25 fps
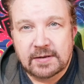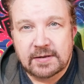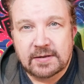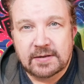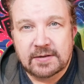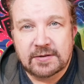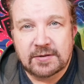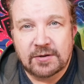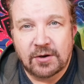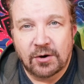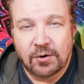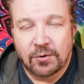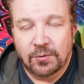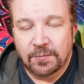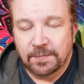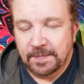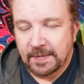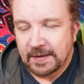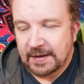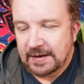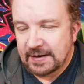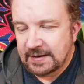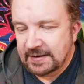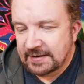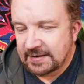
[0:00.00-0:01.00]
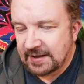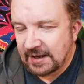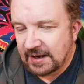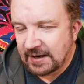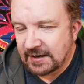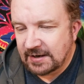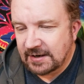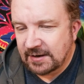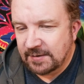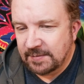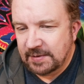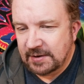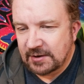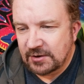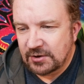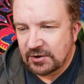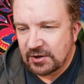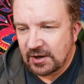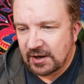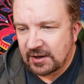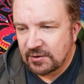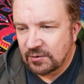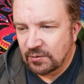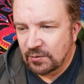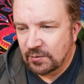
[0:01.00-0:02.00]
So that can be a
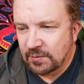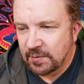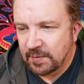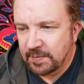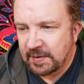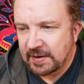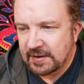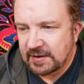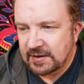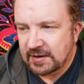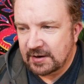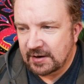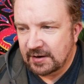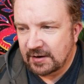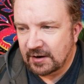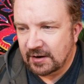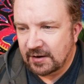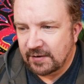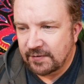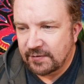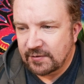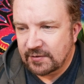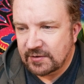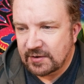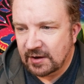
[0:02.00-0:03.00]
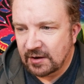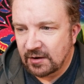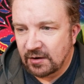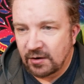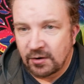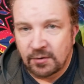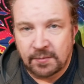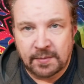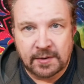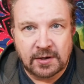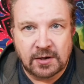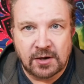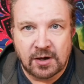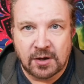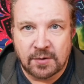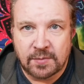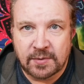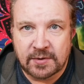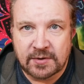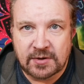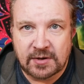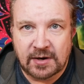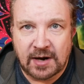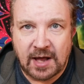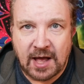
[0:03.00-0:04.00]
challenging one, but basically, like if you're saying, oh my God,
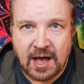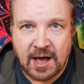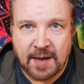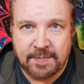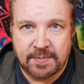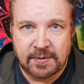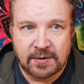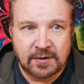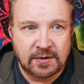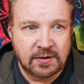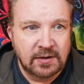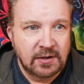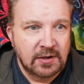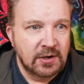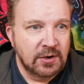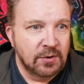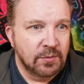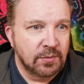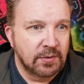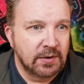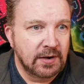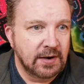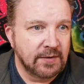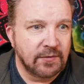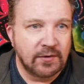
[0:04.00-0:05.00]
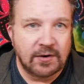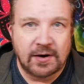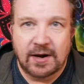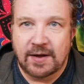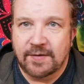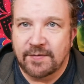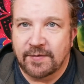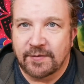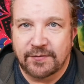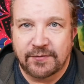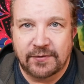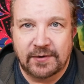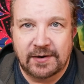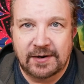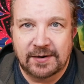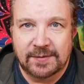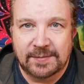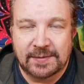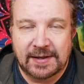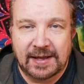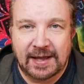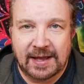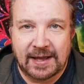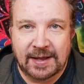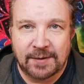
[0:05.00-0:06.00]
what's going to happen? We're never going to have our freedom
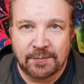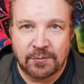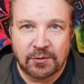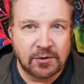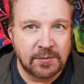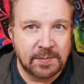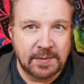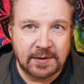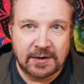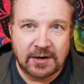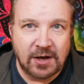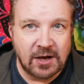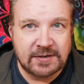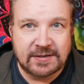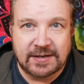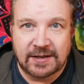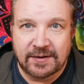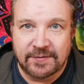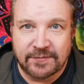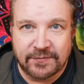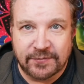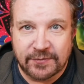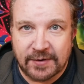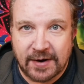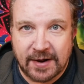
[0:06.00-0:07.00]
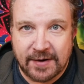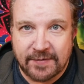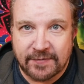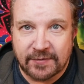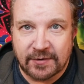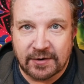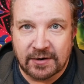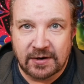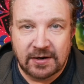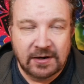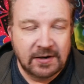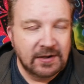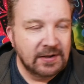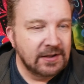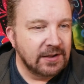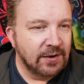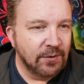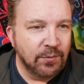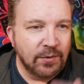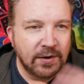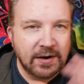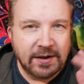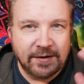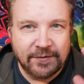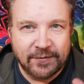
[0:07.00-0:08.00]
again. We're going to be locked down forever.
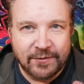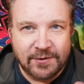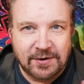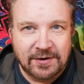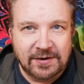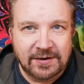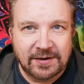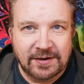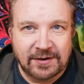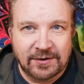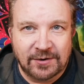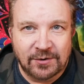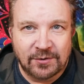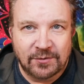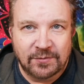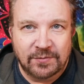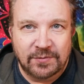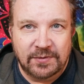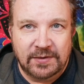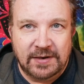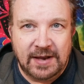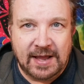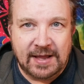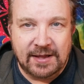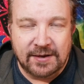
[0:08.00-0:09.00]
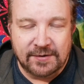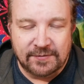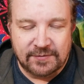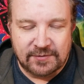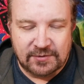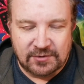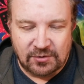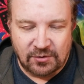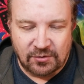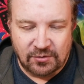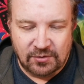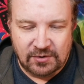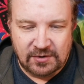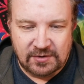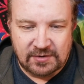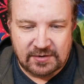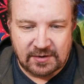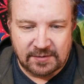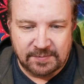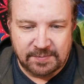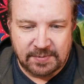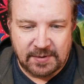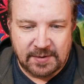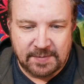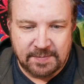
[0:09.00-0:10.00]
Whatever, you know, negative stories
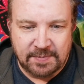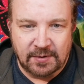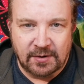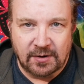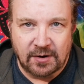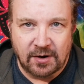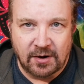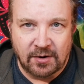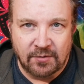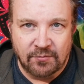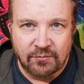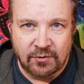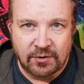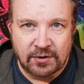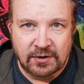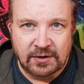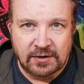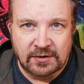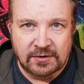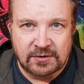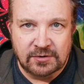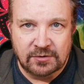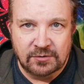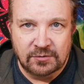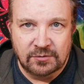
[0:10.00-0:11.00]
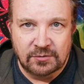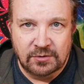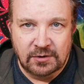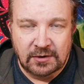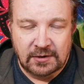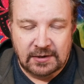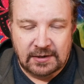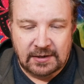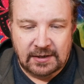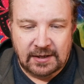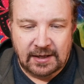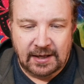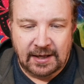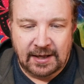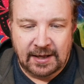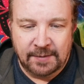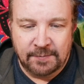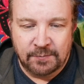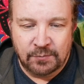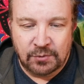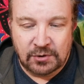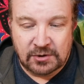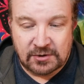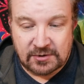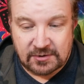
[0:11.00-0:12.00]
that people are running to,
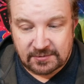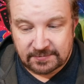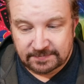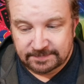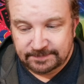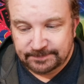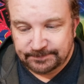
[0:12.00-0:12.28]
which